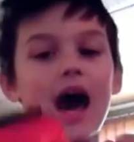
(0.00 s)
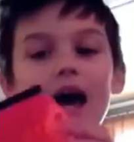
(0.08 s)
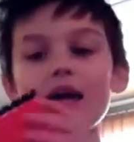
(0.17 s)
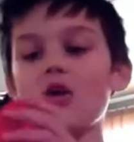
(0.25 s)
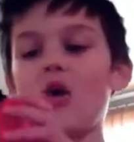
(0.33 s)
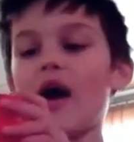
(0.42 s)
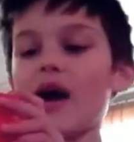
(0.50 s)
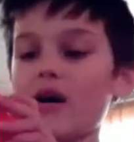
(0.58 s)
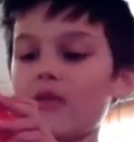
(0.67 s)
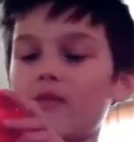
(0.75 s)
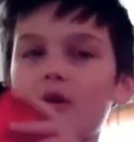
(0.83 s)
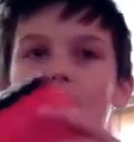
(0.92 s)
I don't
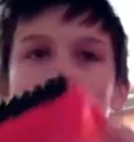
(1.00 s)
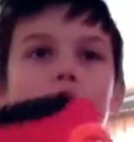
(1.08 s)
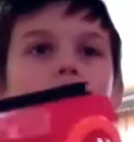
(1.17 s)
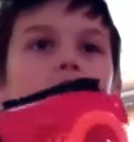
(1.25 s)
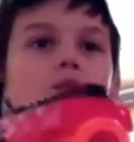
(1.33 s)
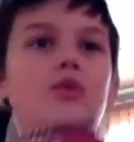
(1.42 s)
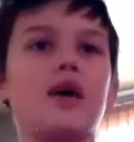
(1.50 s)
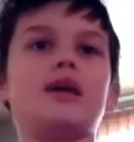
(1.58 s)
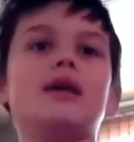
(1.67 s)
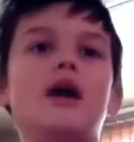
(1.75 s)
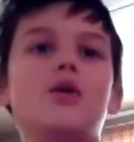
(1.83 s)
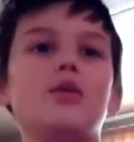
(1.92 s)
have a bullet
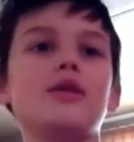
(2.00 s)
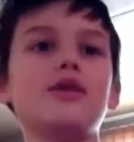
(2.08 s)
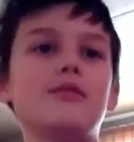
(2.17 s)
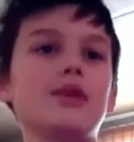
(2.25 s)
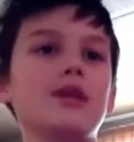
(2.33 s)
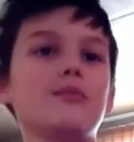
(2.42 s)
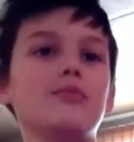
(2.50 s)
right now with me,